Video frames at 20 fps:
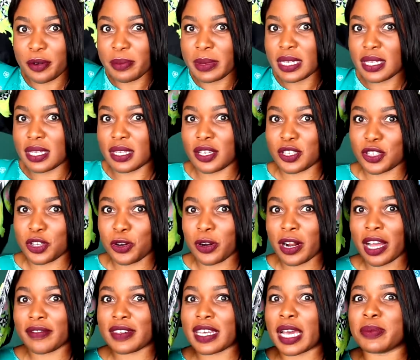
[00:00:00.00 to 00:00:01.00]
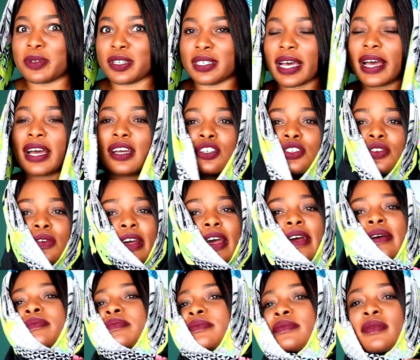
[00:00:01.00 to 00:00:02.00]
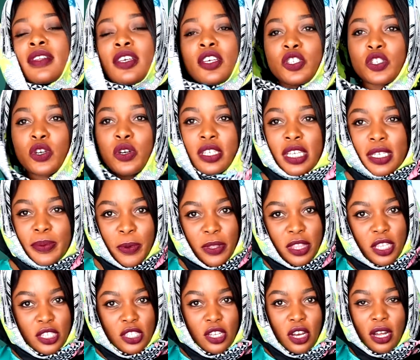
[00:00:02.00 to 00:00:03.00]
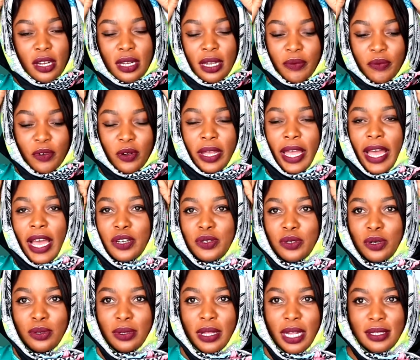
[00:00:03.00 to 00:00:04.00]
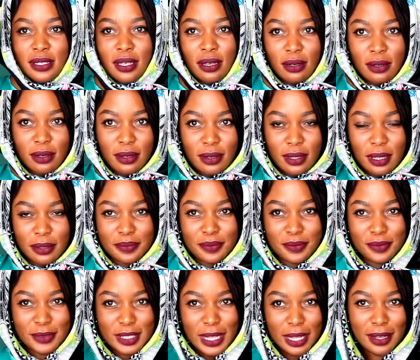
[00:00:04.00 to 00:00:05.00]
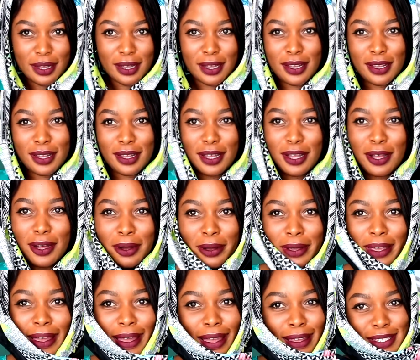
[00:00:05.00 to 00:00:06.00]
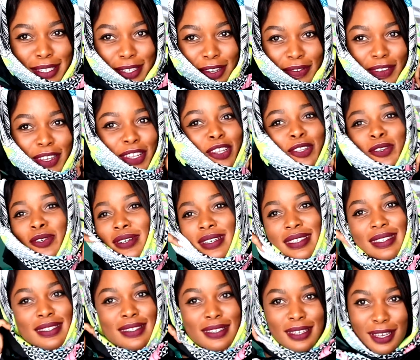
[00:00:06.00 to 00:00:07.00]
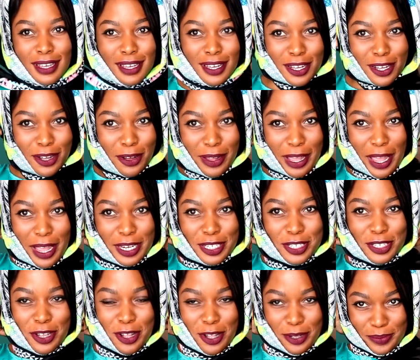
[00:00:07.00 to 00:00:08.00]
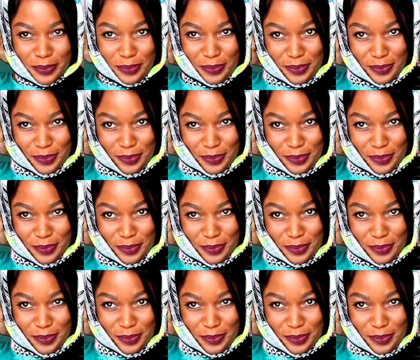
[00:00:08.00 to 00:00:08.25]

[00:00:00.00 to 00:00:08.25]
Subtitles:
a meeting, so you don't have time to dash, okay? So you just put this on real casual. Oh, that's cute. Oh. Okay, serving looks. Okay, Angel.